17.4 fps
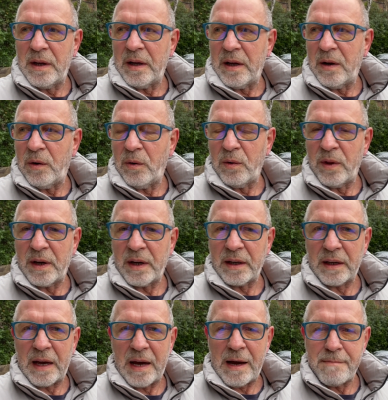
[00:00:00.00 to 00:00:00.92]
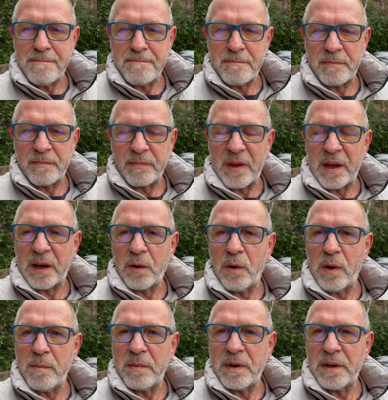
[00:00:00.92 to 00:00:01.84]
all the
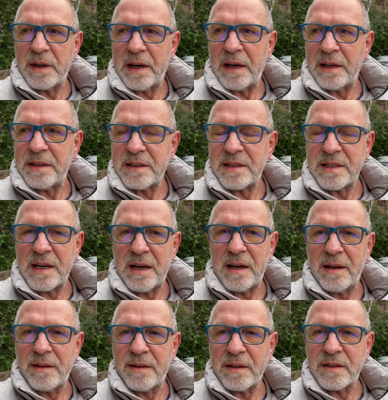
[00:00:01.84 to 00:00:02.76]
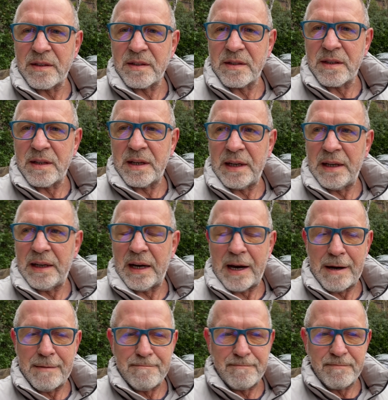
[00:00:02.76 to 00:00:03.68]
equipment and the
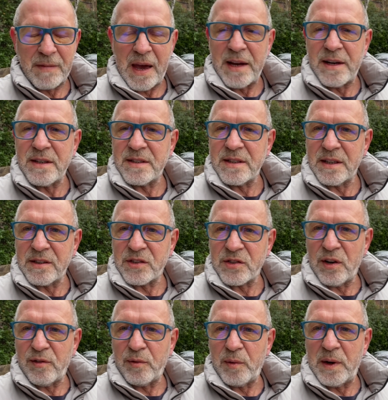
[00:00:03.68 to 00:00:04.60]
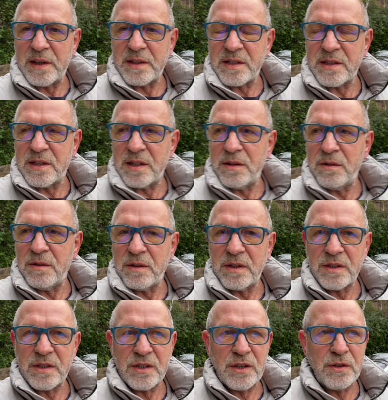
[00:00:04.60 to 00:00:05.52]
editing software to
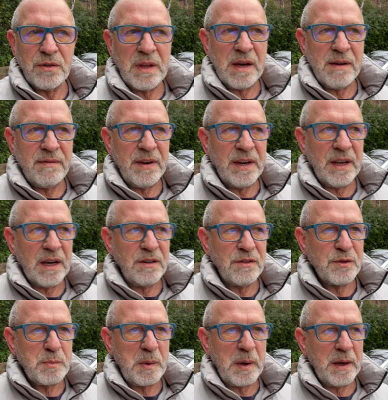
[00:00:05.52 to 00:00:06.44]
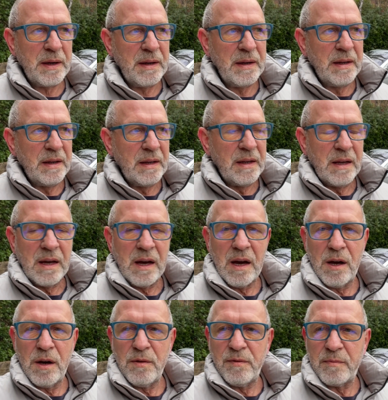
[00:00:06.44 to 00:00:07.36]
do their videos. But I
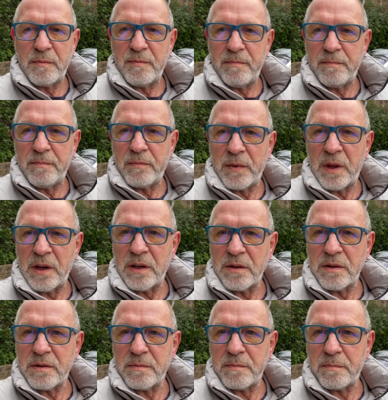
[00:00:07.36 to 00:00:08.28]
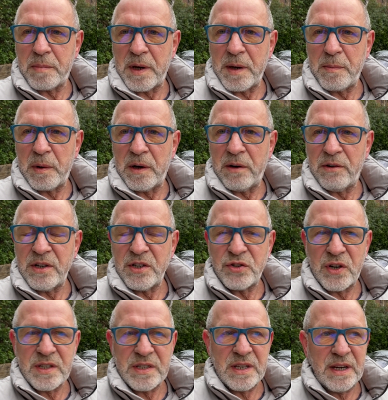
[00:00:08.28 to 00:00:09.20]
hope that people are
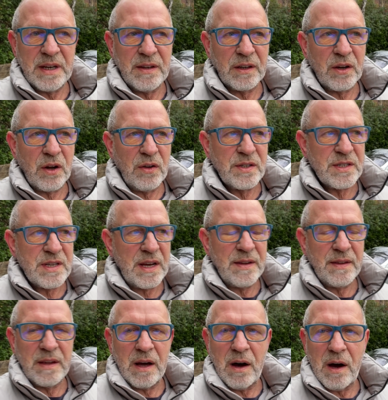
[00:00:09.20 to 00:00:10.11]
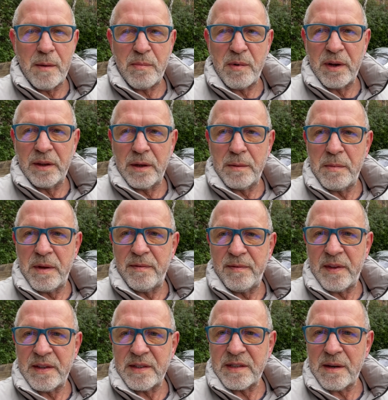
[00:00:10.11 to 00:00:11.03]
interested in the content that I bring them. If
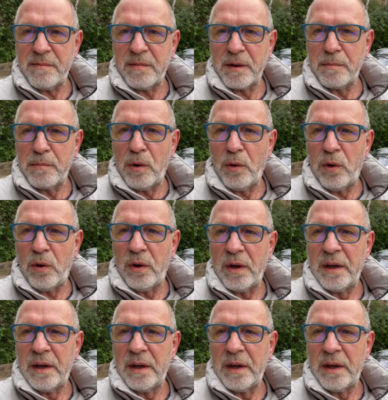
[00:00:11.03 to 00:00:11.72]
there's something more